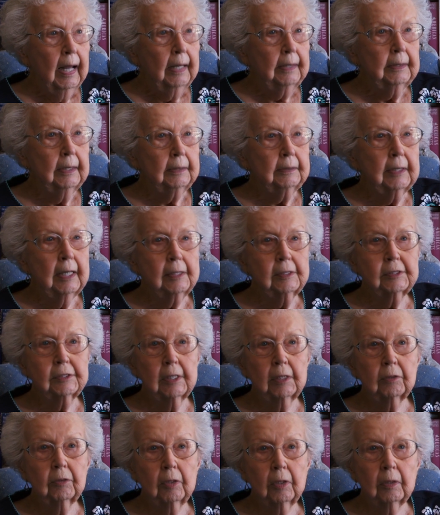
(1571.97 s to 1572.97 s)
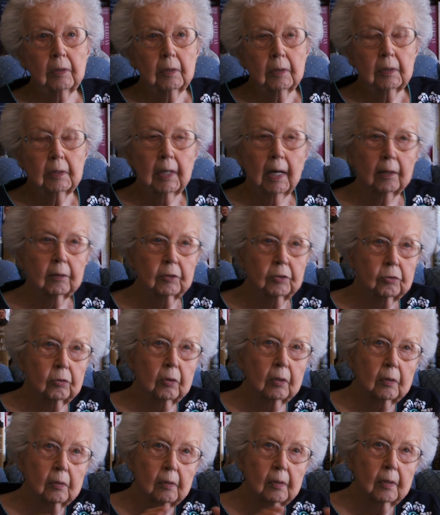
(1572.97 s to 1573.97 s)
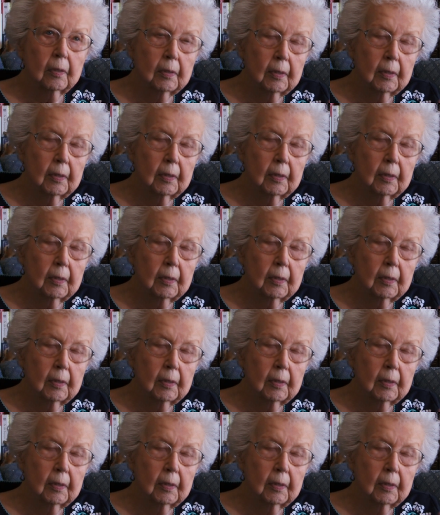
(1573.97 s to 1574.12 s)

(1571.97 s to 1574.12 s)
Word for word: And then they sent her down to a,